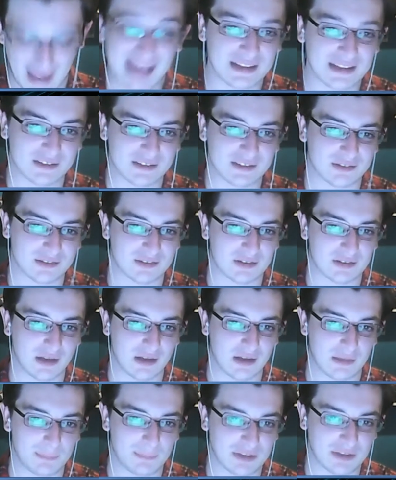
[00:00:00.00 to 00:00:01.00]
Alex
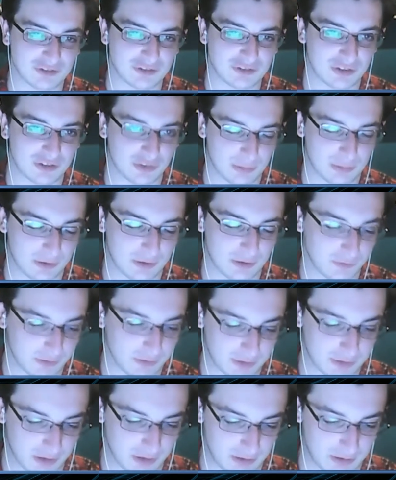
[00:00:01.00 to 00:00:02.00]
mentioned as well
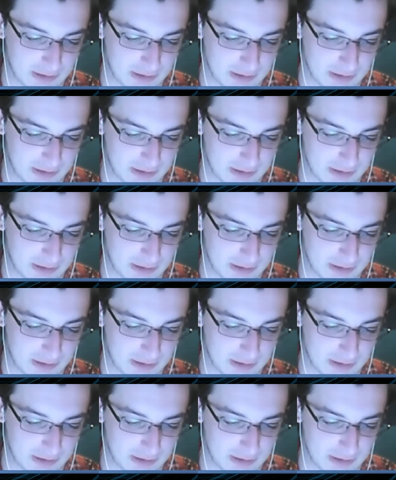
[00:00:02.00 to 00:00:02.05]
that,